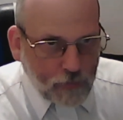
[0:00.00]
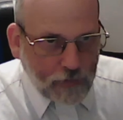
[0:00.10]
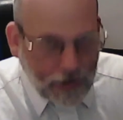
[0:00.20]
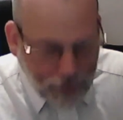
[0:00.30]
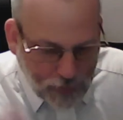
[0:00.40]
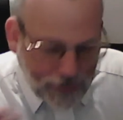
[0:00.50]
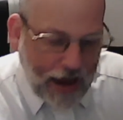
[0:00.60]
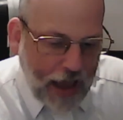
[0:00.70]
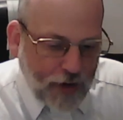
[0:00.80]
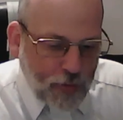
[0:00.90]
You
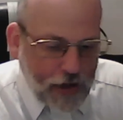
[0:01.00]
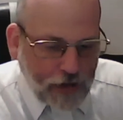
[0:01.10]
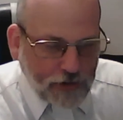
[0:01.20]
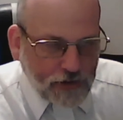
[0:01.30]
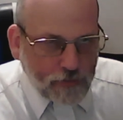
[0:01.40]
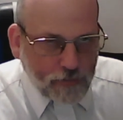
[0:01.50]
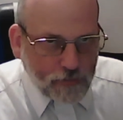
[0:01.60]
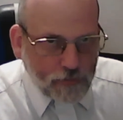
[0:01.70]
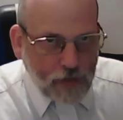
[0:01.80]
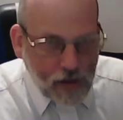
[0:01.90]
deny creation.
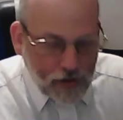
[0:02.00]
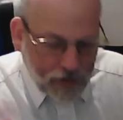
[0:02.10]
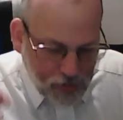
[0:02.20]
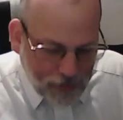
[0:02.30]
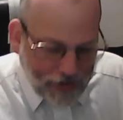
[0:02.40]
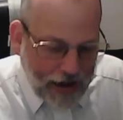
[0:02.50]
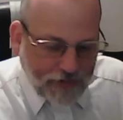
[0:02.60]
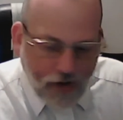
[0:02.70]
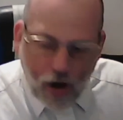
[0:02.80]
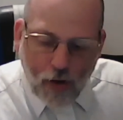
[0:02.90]
You deny
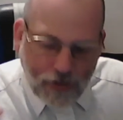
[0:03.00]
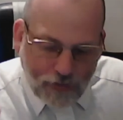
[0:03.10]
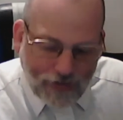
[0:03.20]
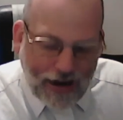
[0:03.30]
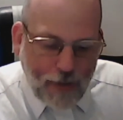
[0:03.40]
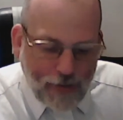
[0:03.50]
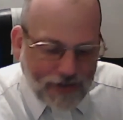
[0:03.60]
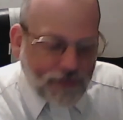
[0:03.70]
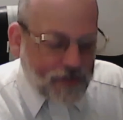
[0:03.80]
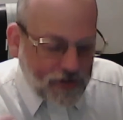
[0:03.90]
Torah. You deny
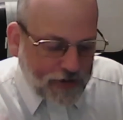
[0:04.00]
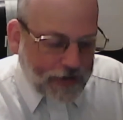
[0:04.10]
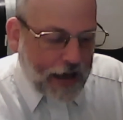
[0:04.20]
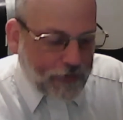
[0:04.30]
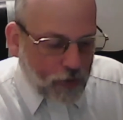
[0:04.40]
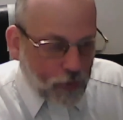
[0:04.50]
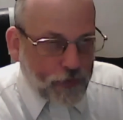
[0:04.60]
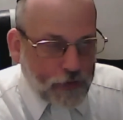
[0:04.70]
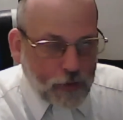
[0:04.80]
mitzvahs. You deny the whole thing.